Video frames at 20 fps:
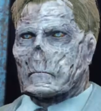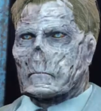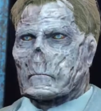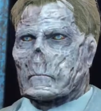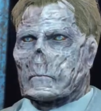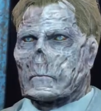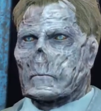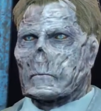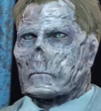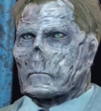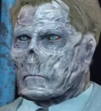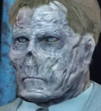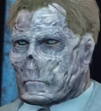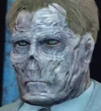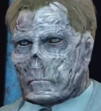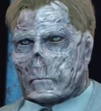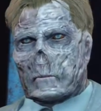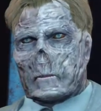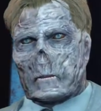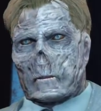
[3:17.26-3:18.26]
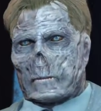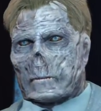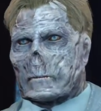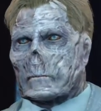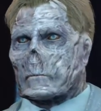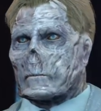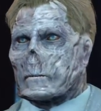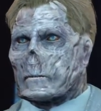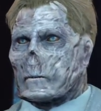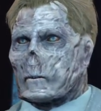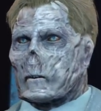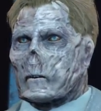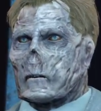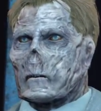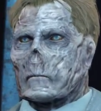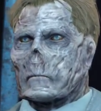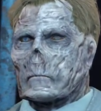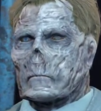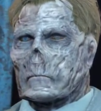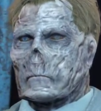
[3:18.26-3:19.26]
Good. It's settled then.
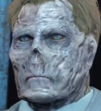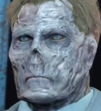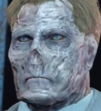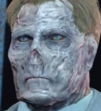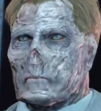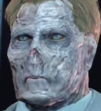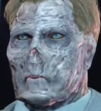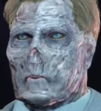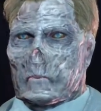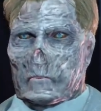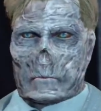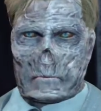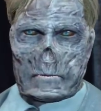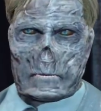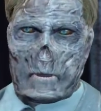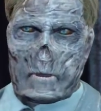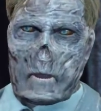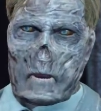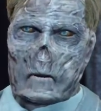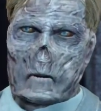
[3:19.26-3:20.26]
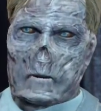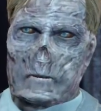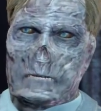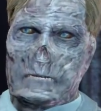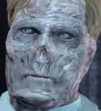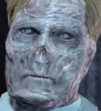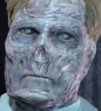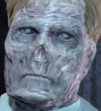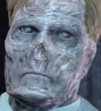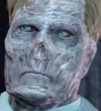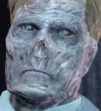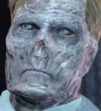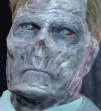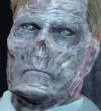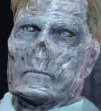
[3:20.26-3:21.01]
And here, take this.